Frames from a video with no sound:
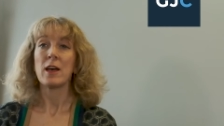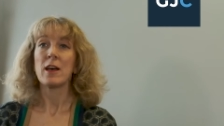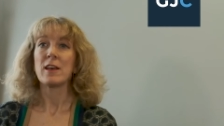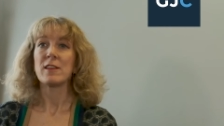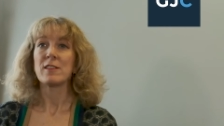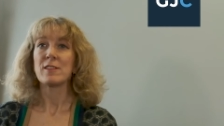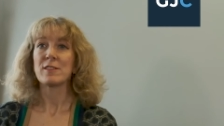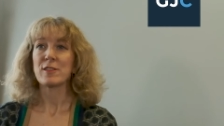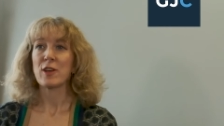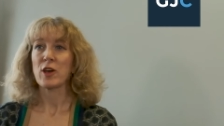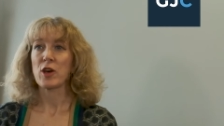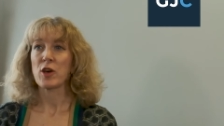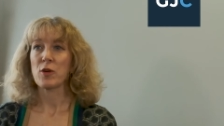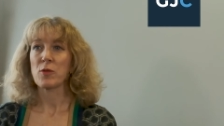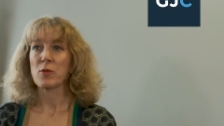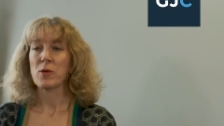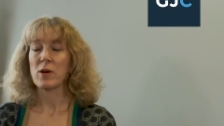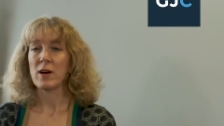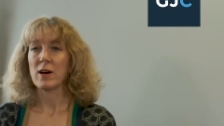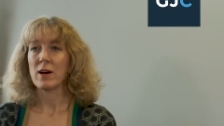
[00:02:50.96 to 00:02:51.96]

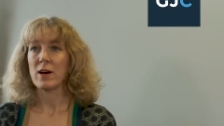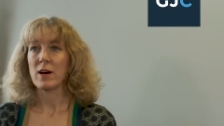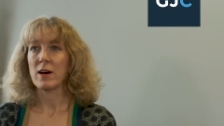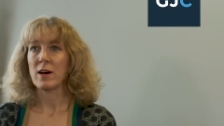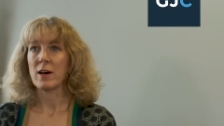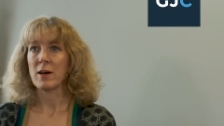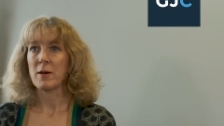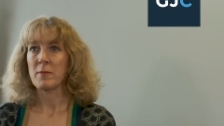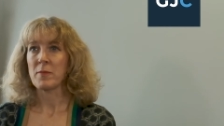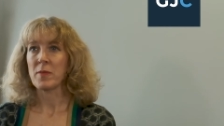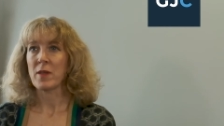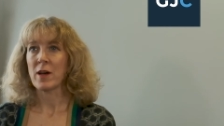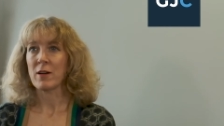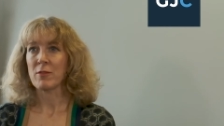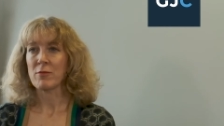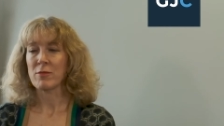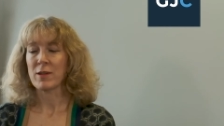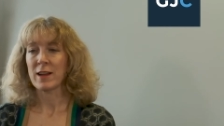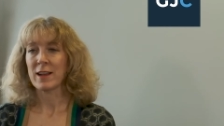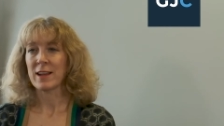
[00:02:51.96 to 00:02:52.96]
So I
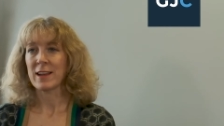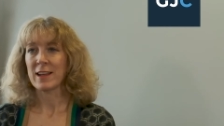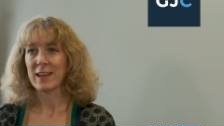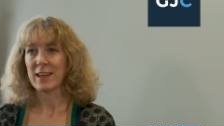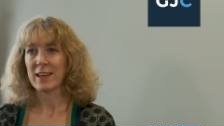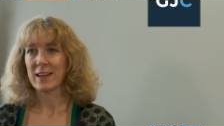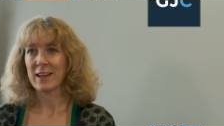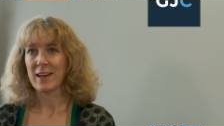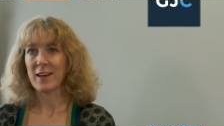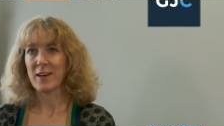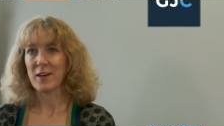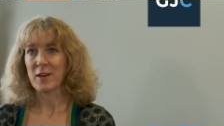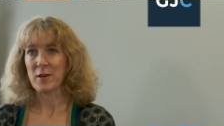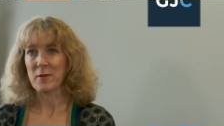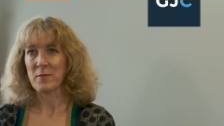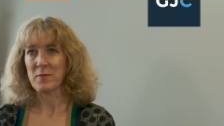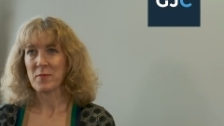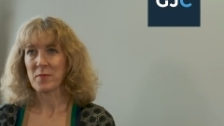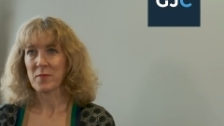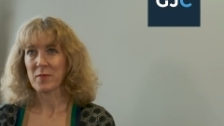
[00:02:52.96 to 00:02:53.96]
really
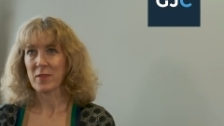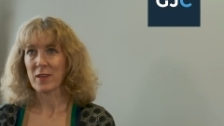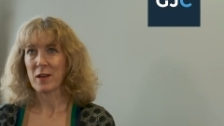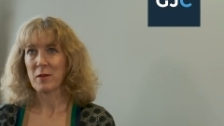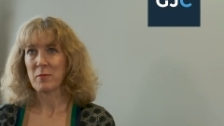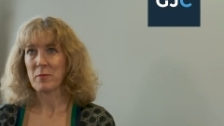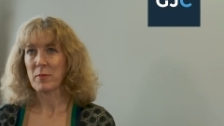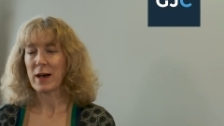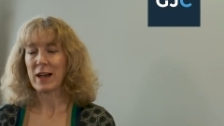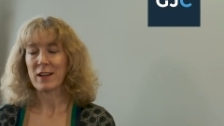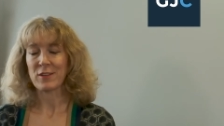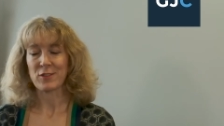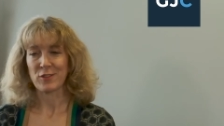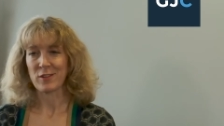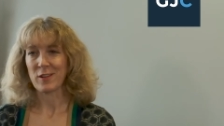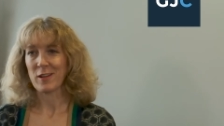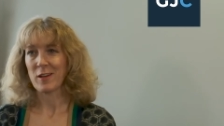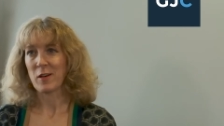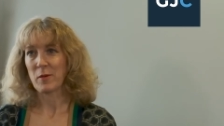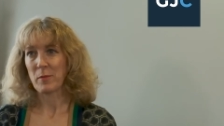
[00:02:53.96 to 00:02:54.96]
am
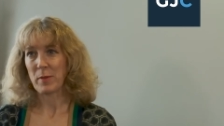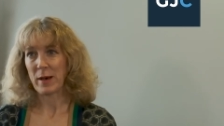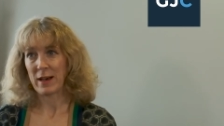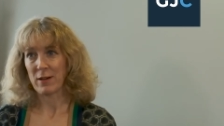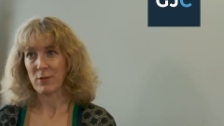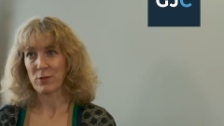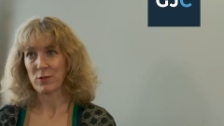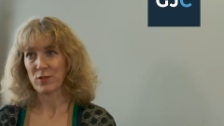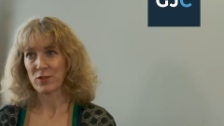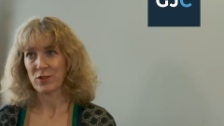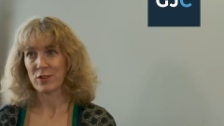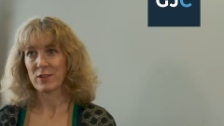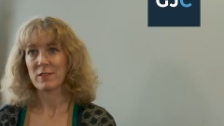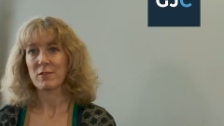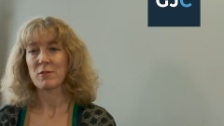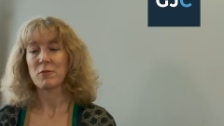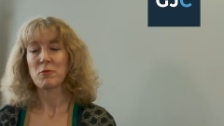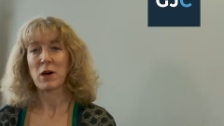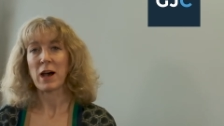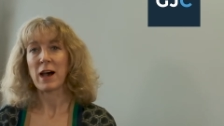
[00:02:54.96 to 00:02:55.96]
passionate about
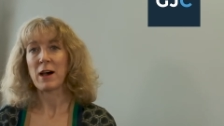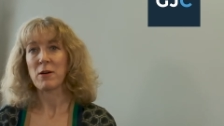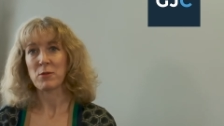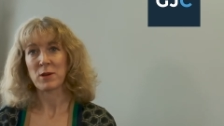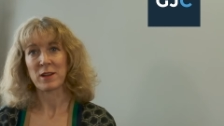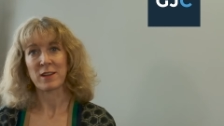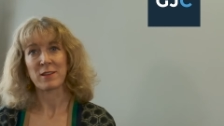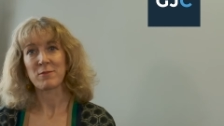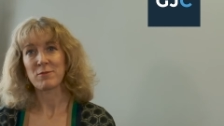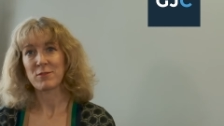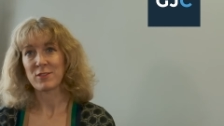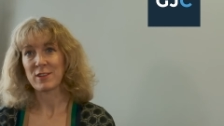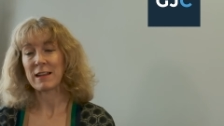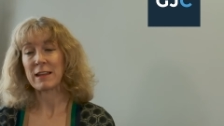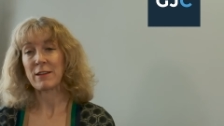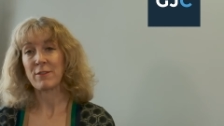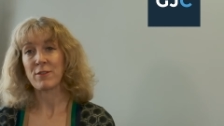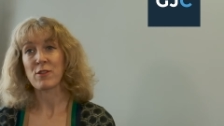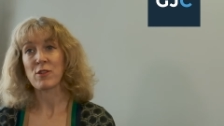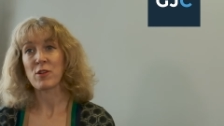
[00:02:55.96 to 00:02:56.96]
how we
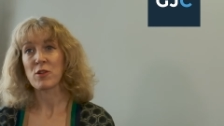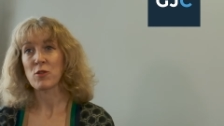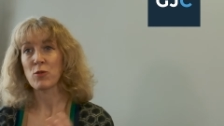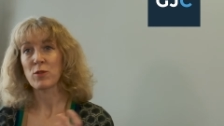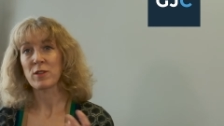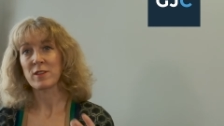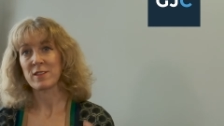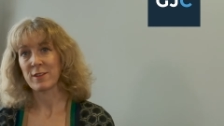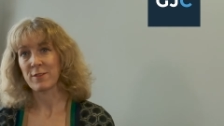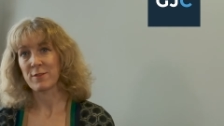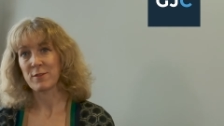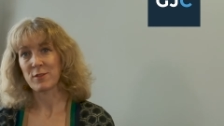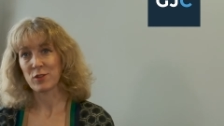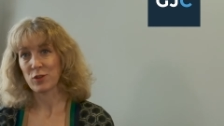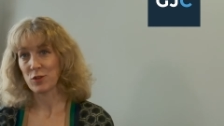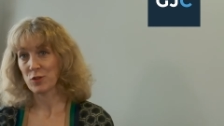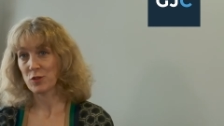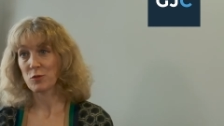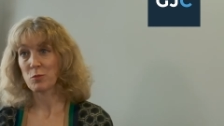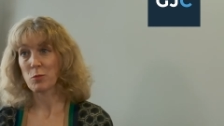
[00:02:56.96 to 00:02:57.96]
deliver and all the different
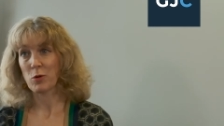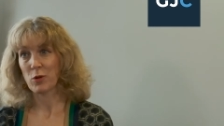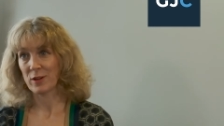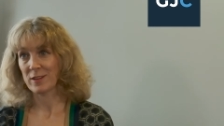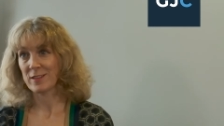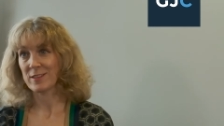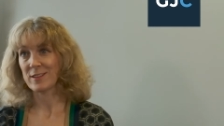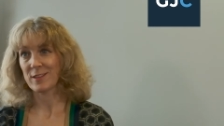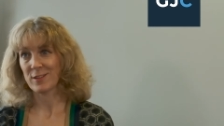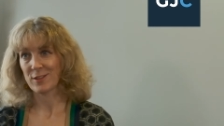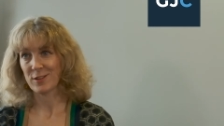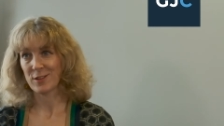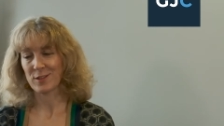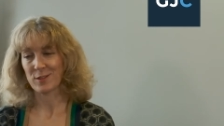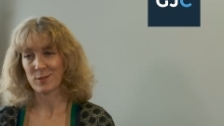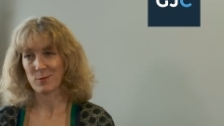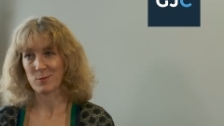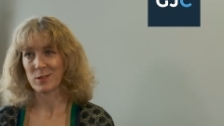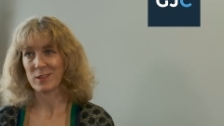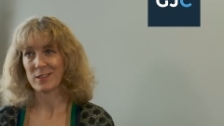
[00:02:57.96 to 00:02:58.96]
touch points that
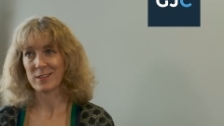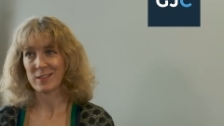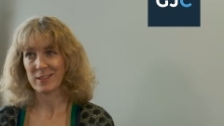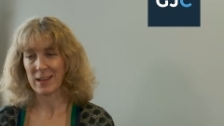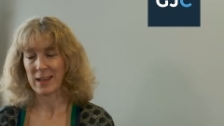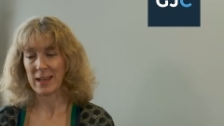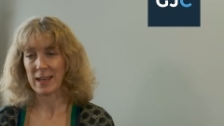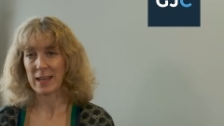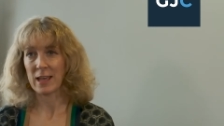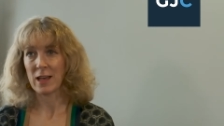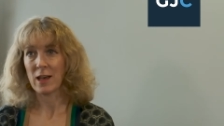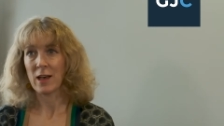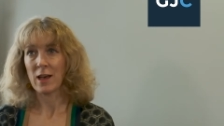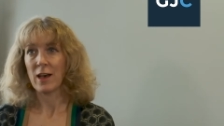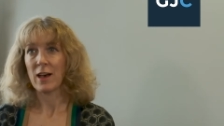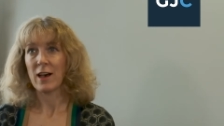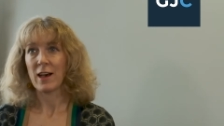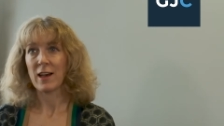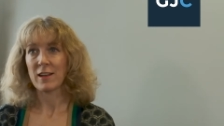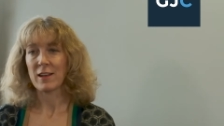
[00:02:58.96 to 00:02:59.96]
customers see,
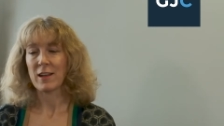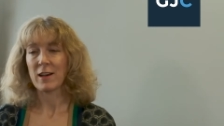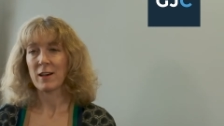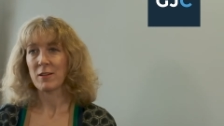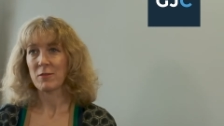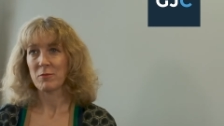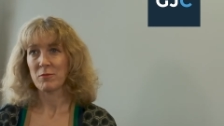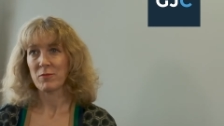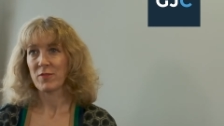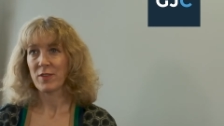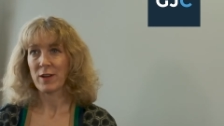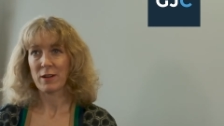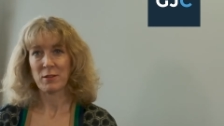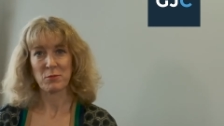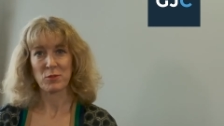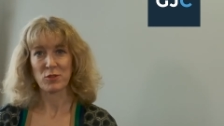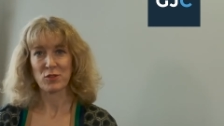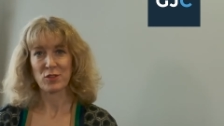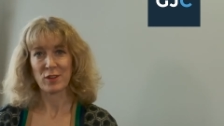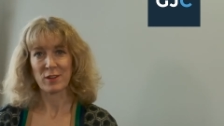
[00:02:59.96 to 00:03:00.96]
and I'm very
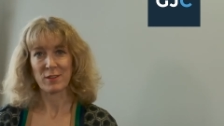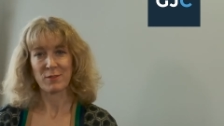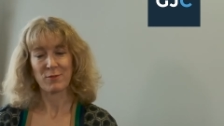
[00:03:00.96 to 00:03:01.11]
much a